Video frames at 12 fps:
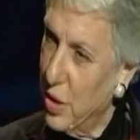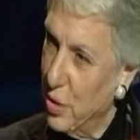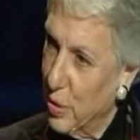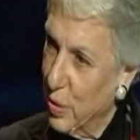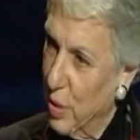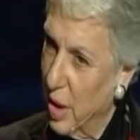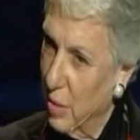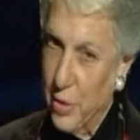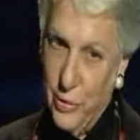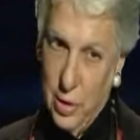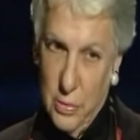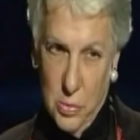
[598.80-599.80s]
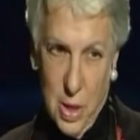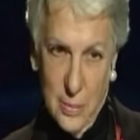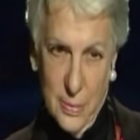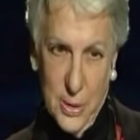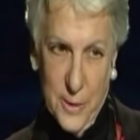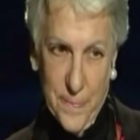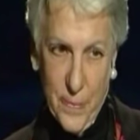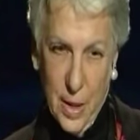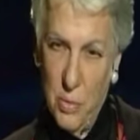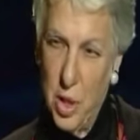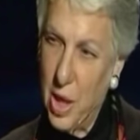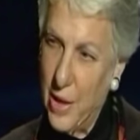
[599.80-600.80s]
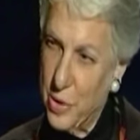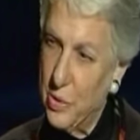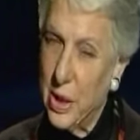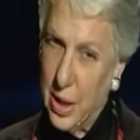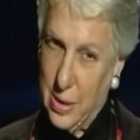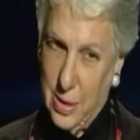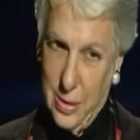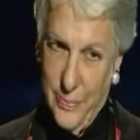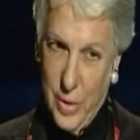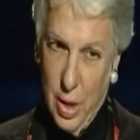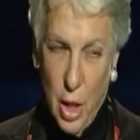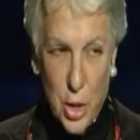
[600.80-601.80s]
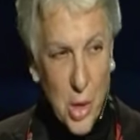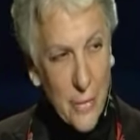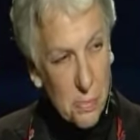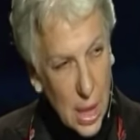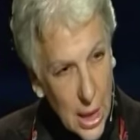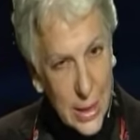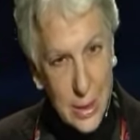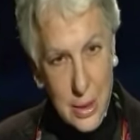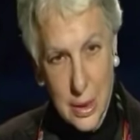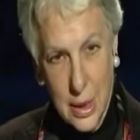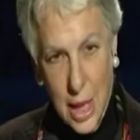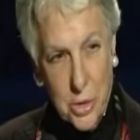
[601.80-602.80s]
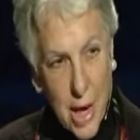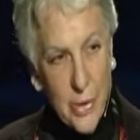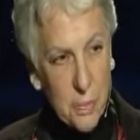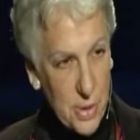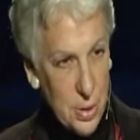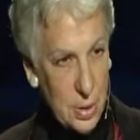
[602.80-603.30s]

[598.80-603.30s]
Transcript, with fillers: that makes a difference. So, what do you do when you feel overwhelmed? Well, you have two things you have a